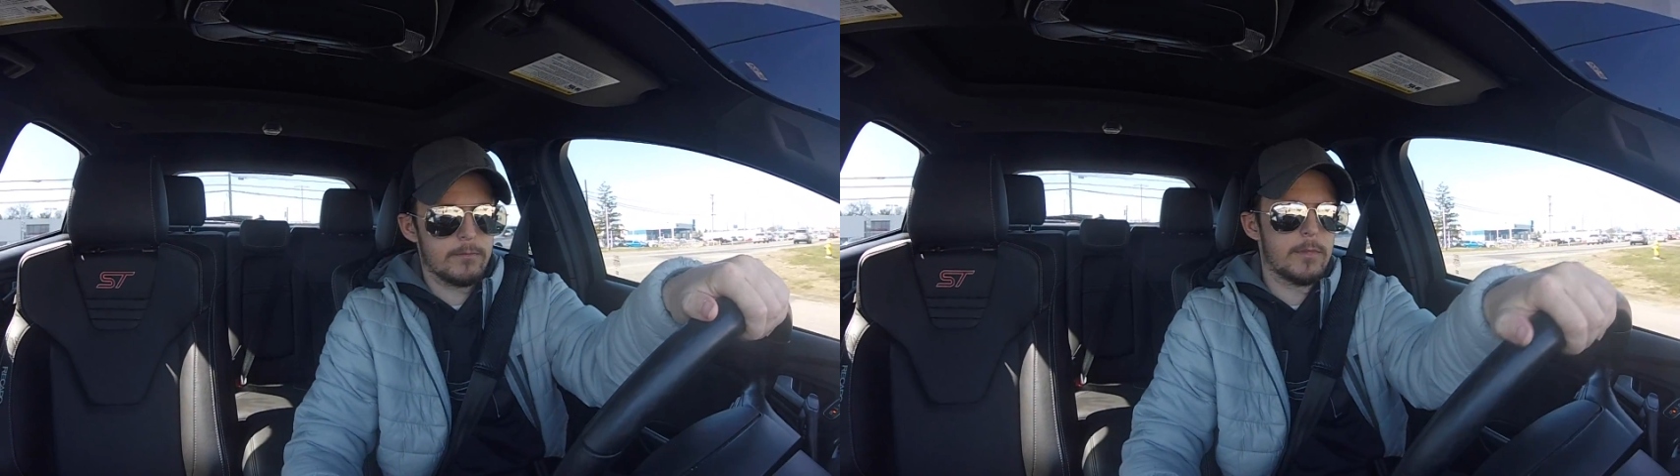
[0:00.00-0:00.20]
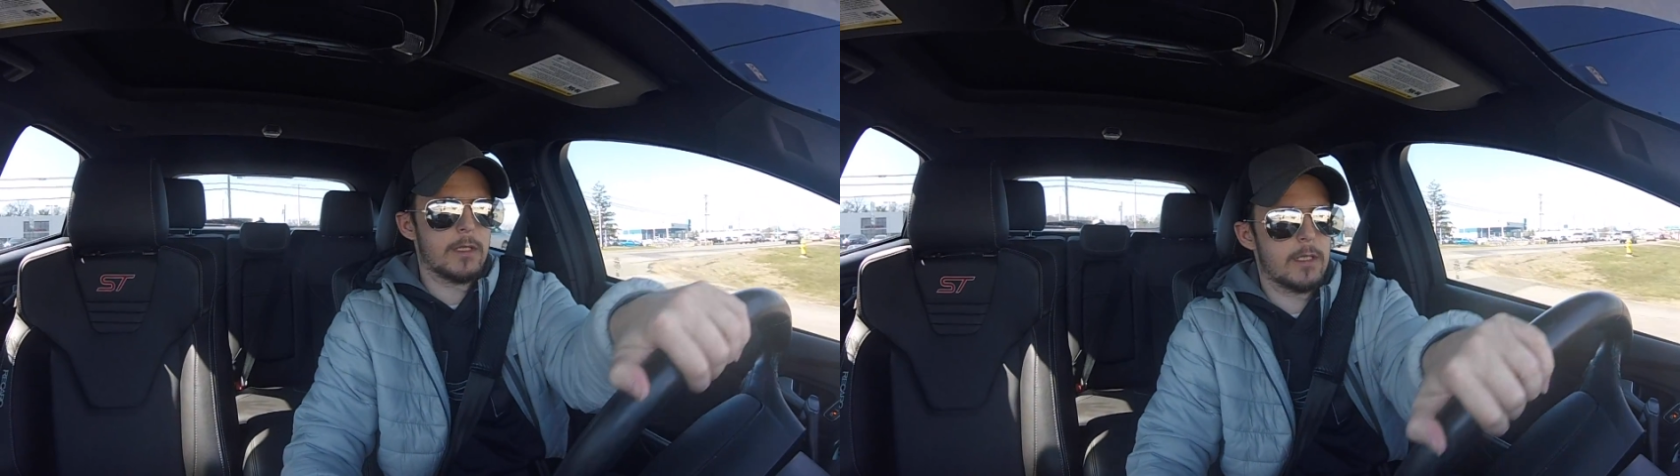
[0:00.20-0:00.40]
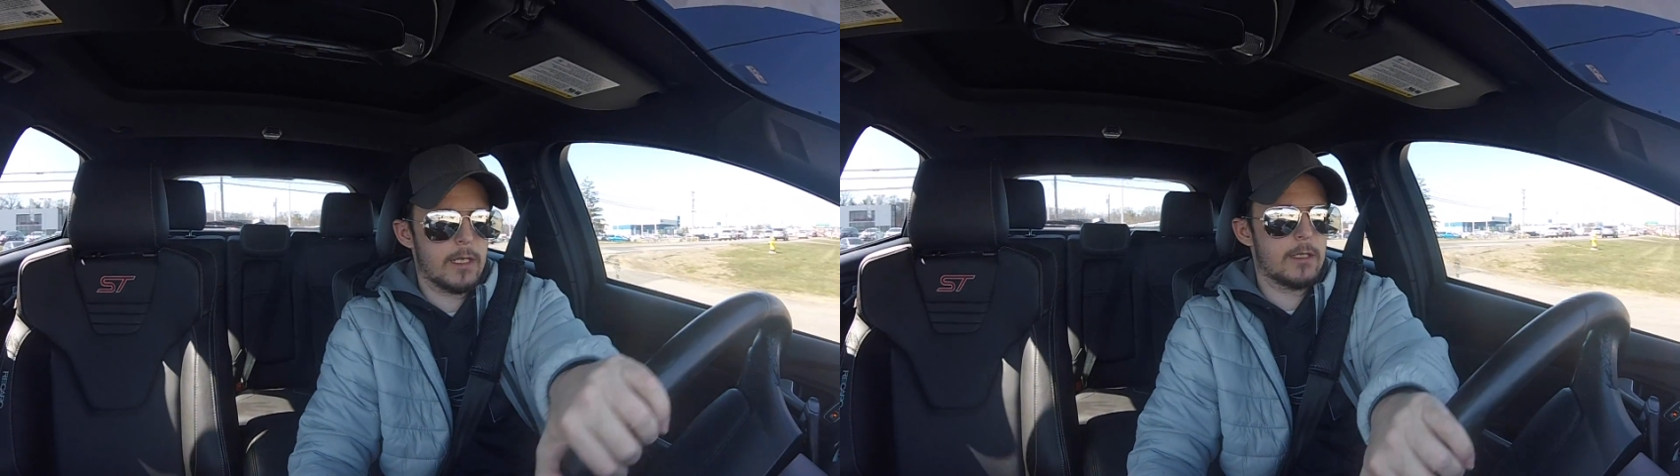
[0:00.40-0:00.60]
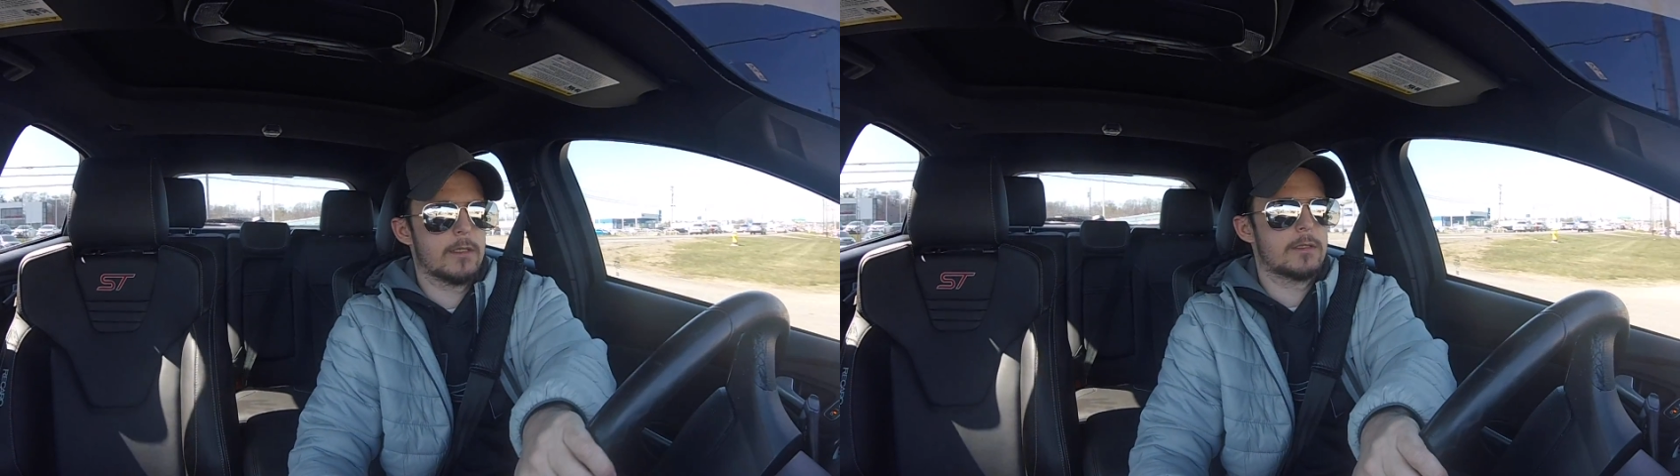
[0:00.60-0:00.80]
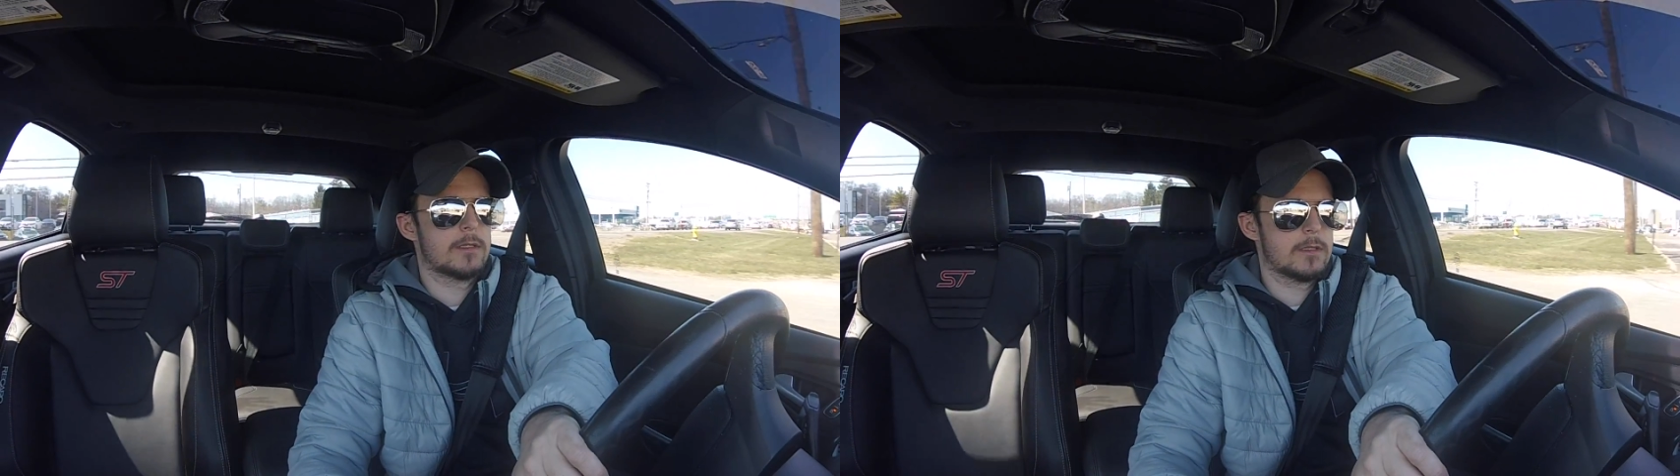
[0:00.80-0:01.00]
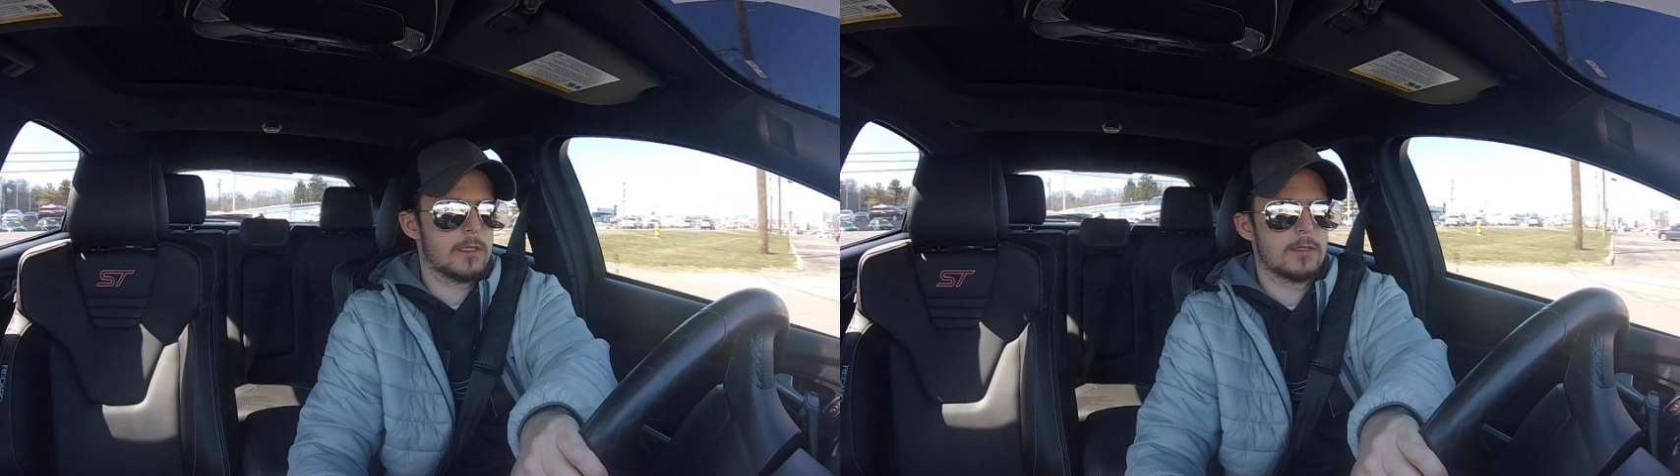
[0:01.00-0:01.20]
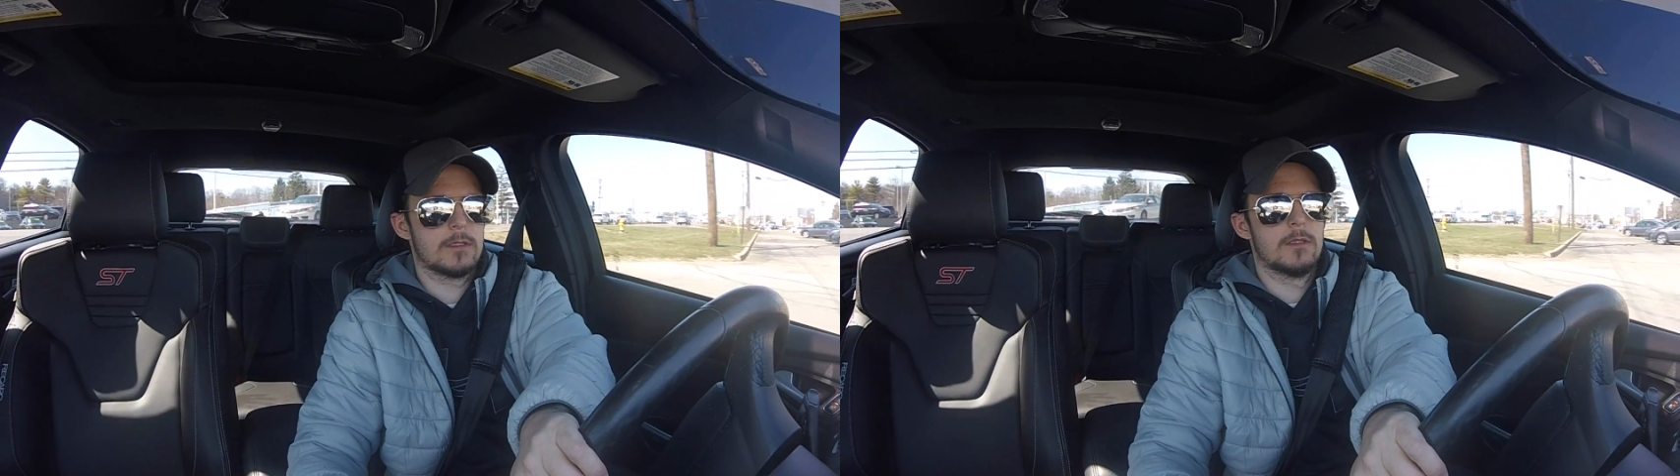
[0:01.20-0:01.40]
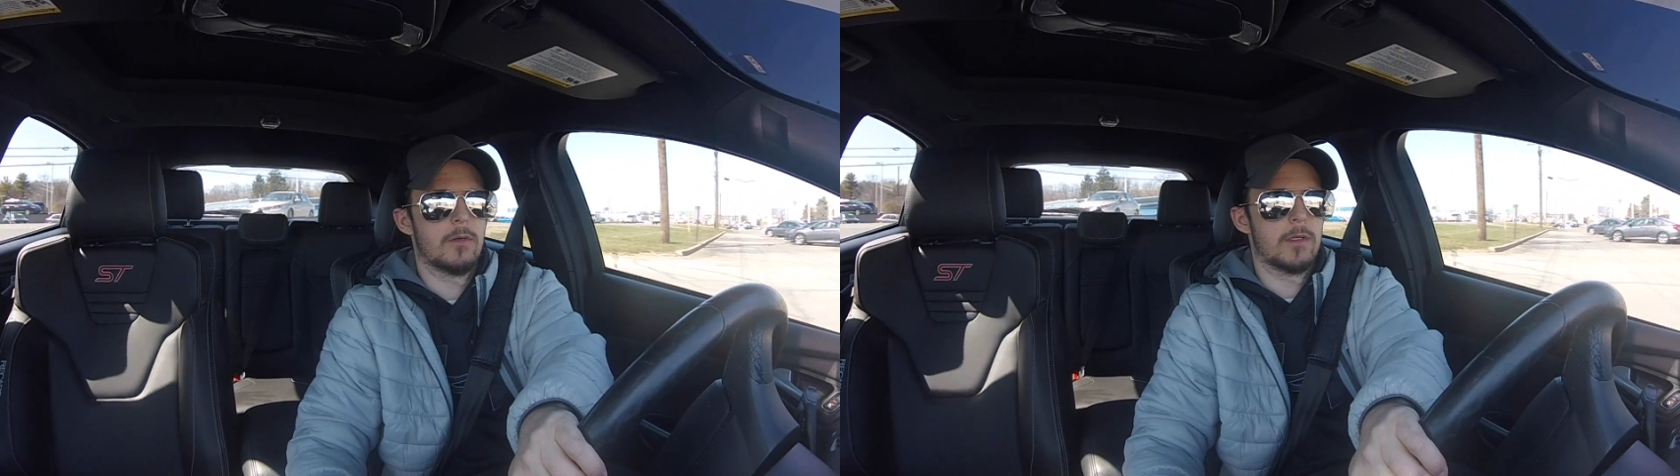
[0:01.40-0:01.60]
But yeah, it's
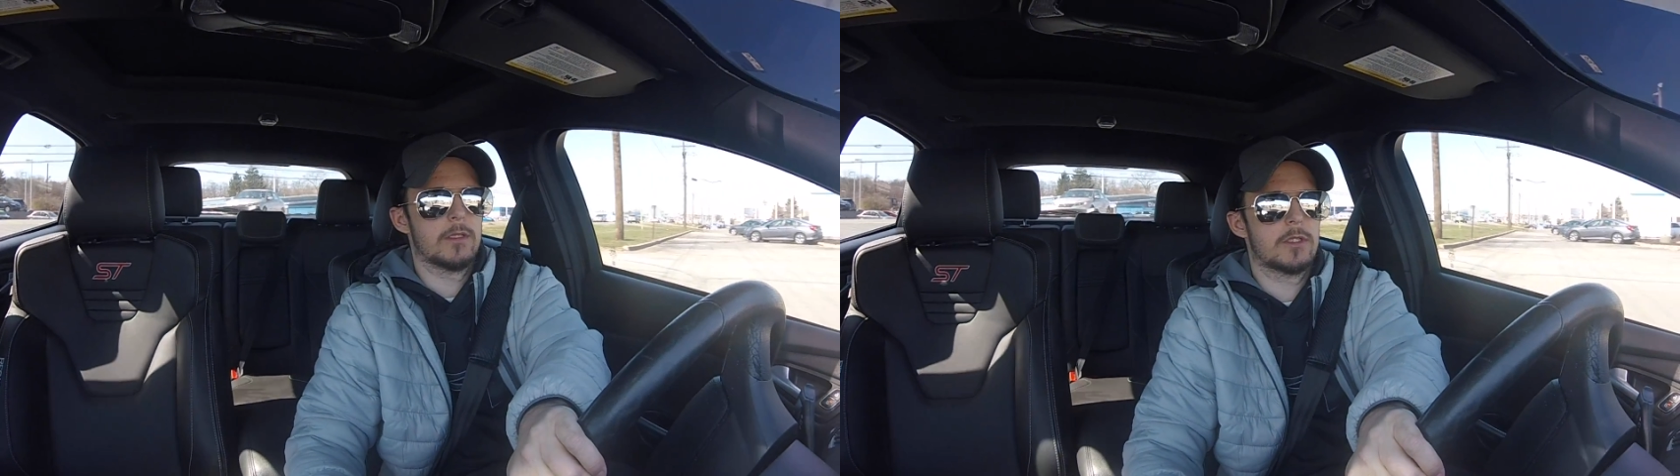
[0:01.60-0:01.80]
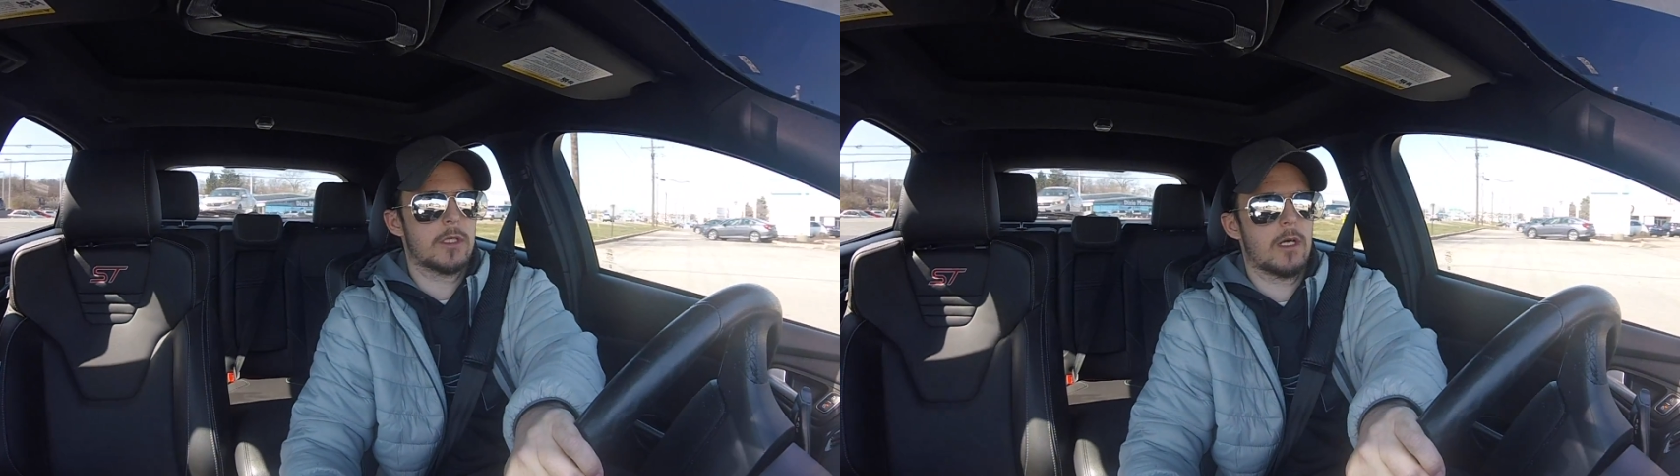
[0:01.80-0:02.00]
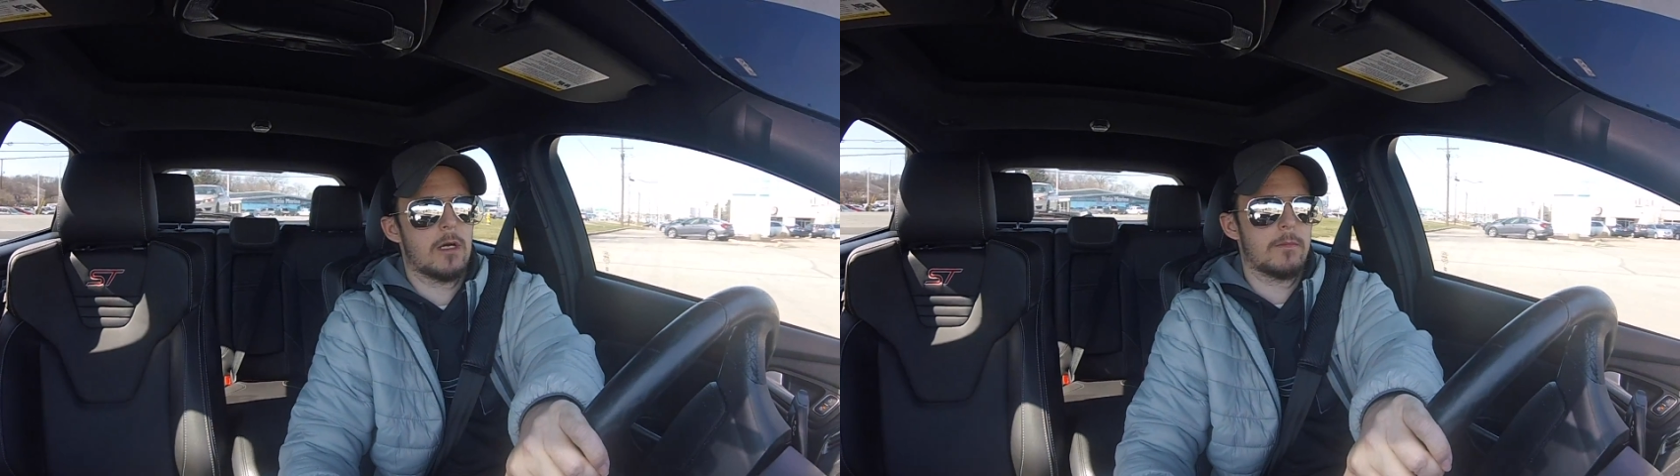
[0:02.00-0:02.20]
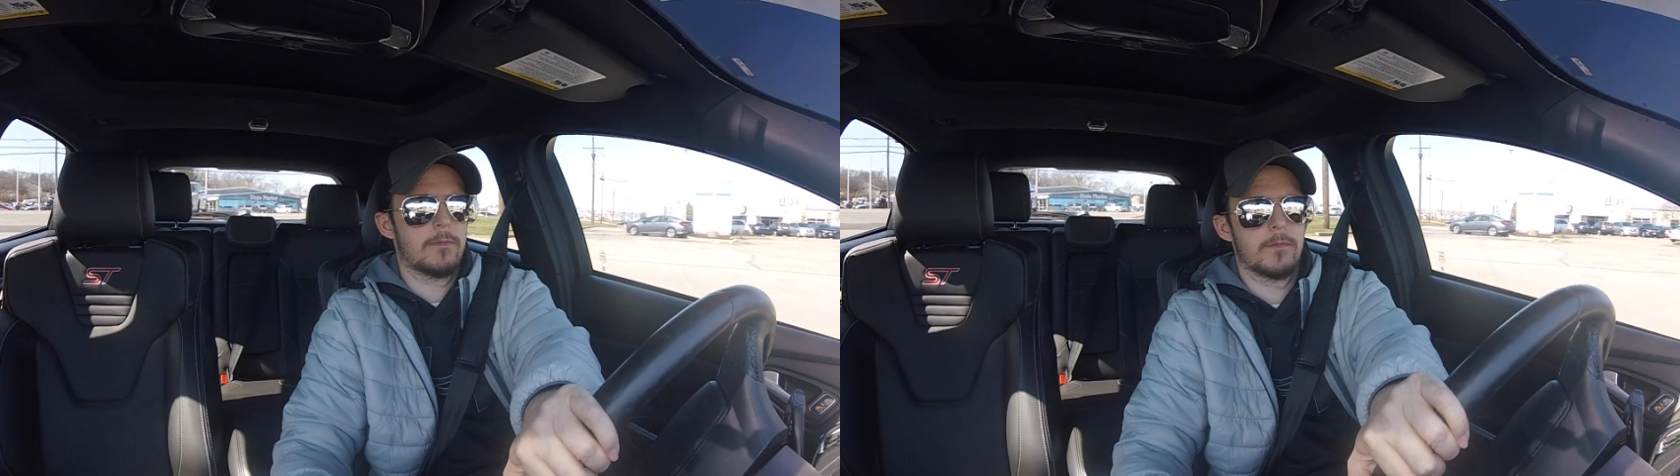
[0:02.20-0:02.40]
doing its job.